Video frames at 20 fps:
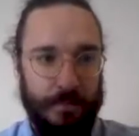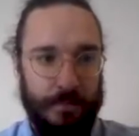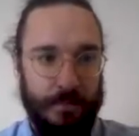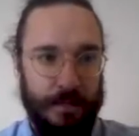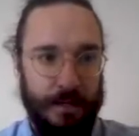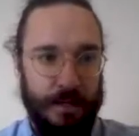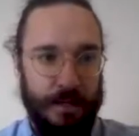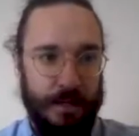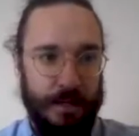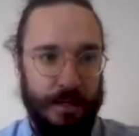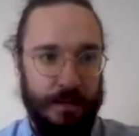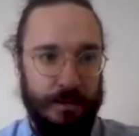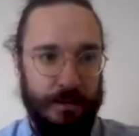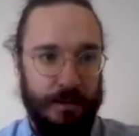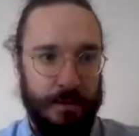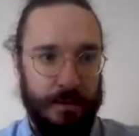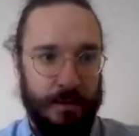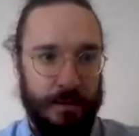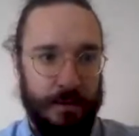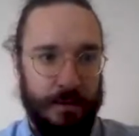
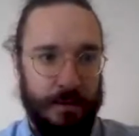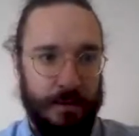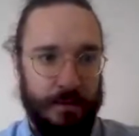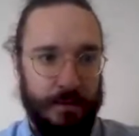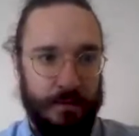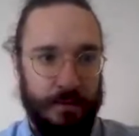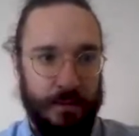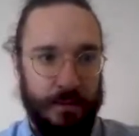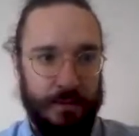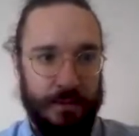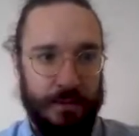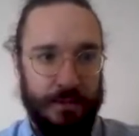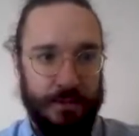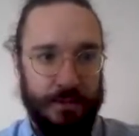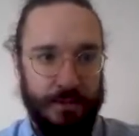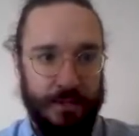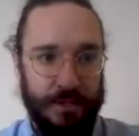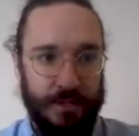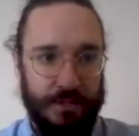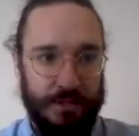Now, we want to make
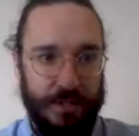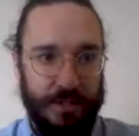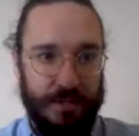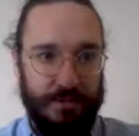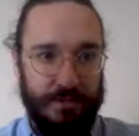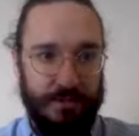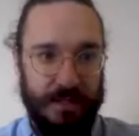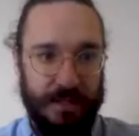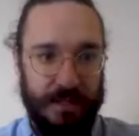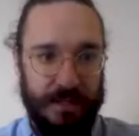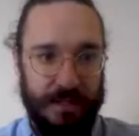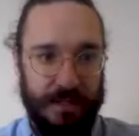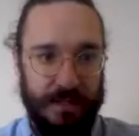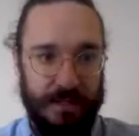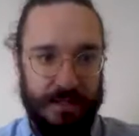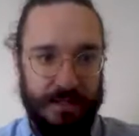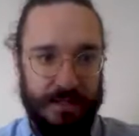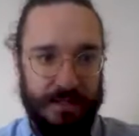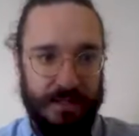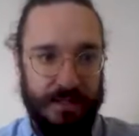sure we actually have a candidate
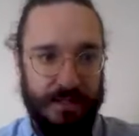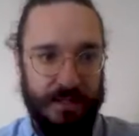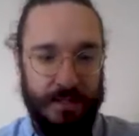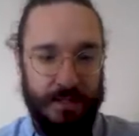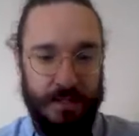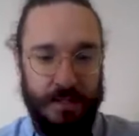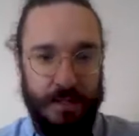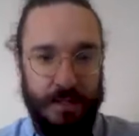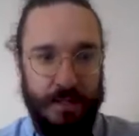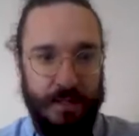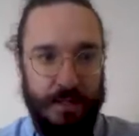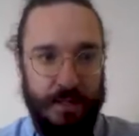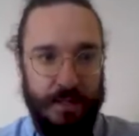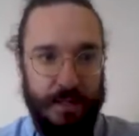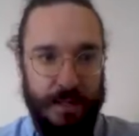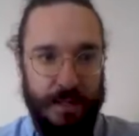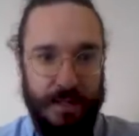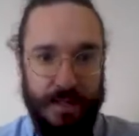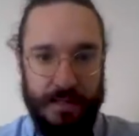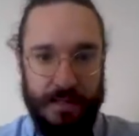list.
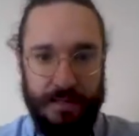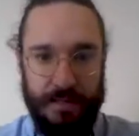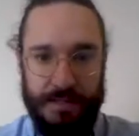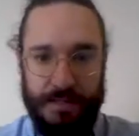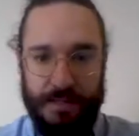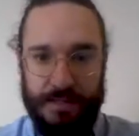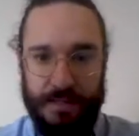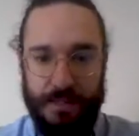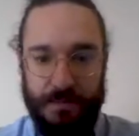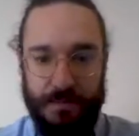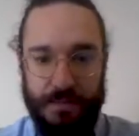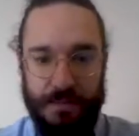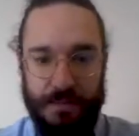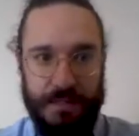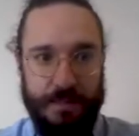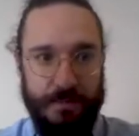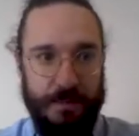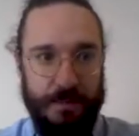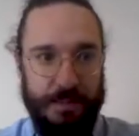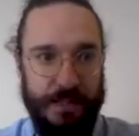And let's see what this
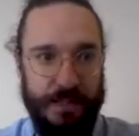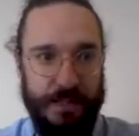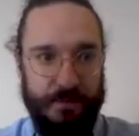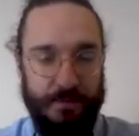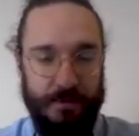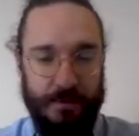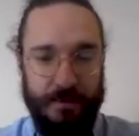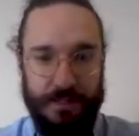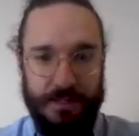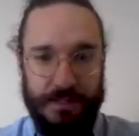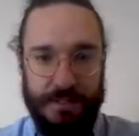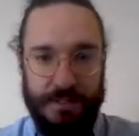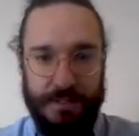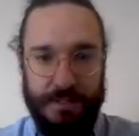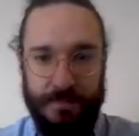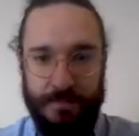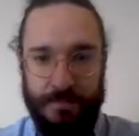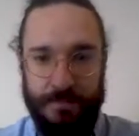spits out for us.